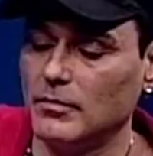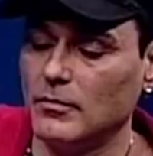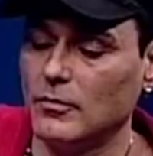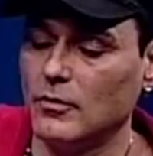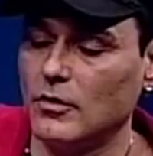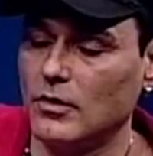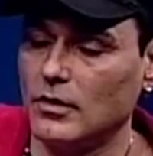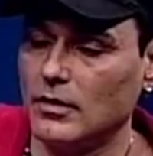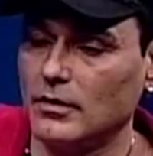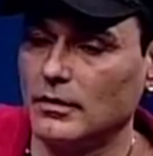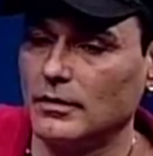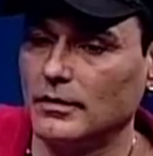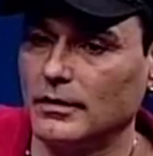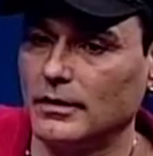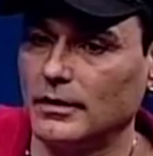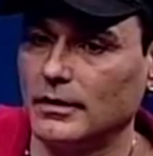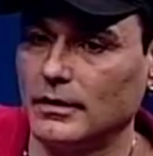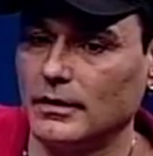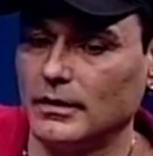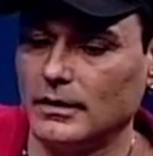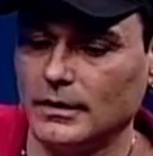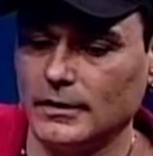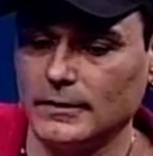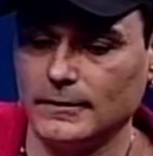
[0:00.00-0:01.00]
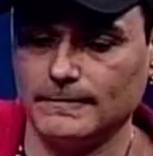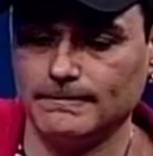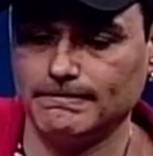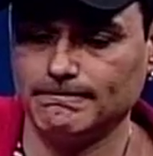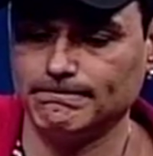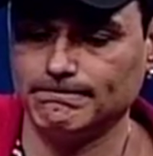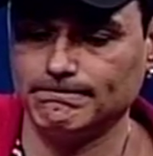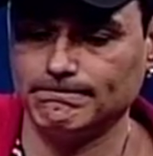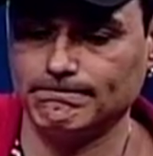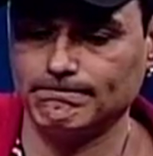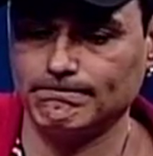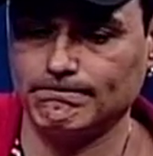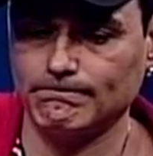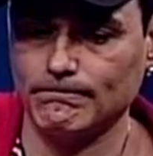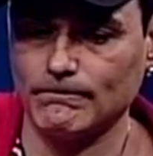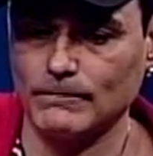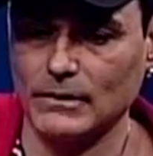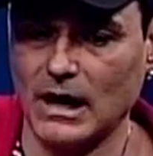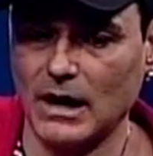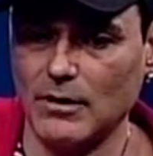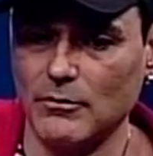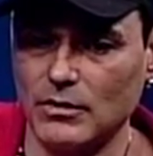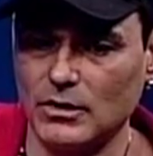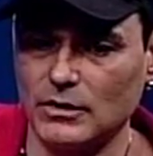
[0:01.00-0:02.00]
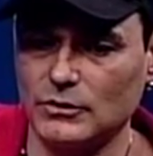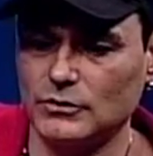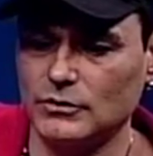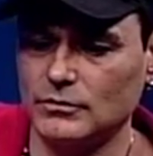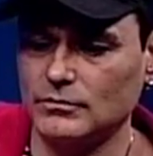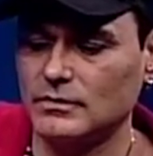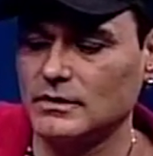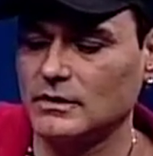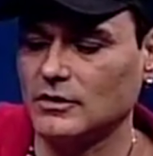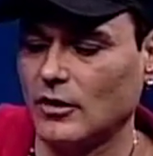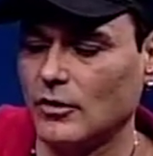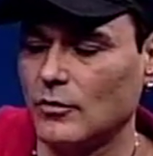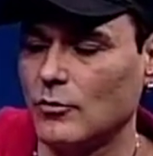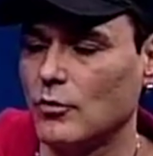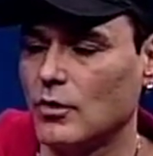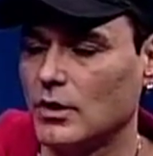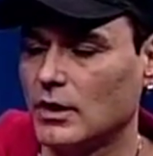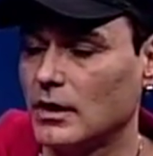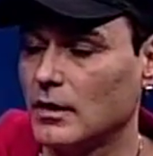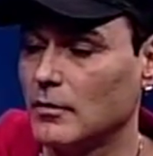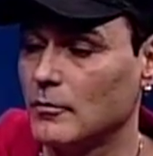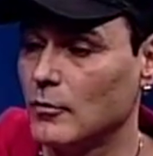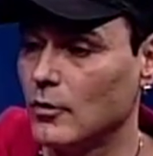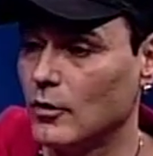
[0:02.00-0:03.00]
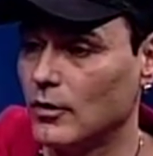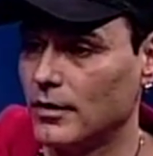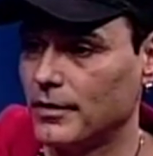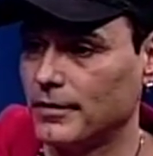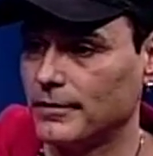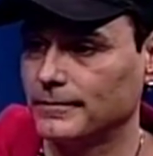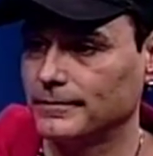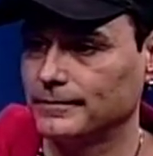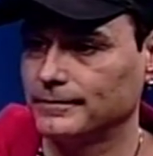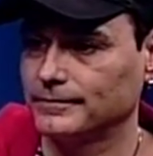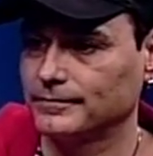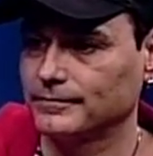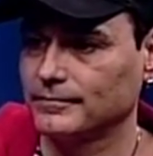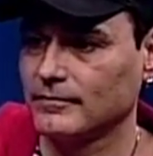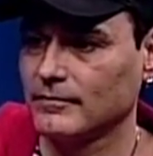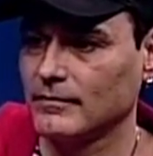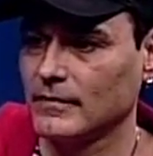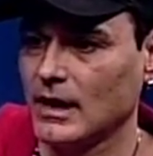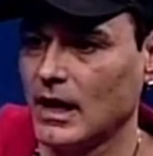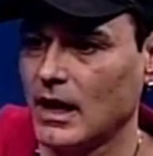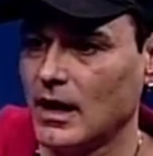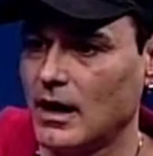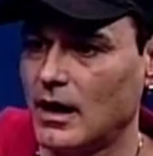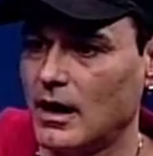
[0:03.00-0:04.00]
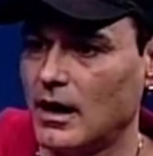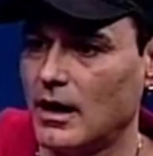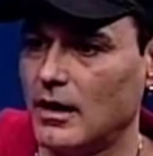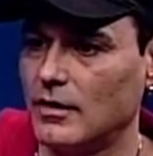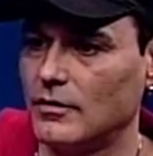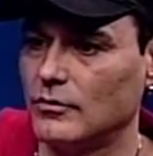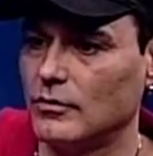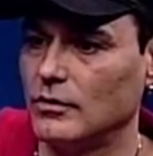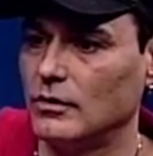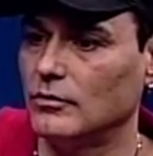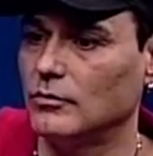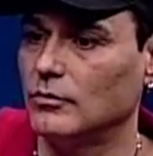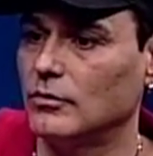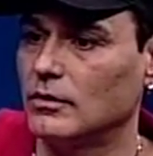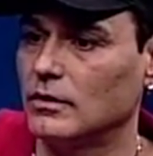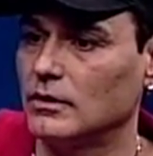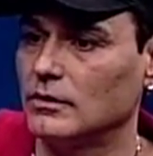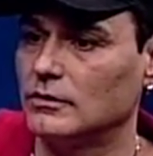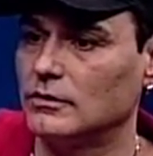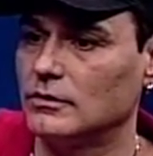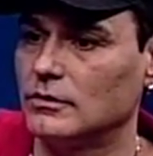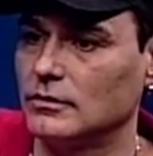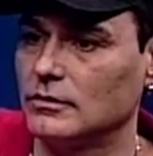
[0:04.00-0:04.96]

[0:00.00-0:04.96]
more, I wanted to start working more. I really wanted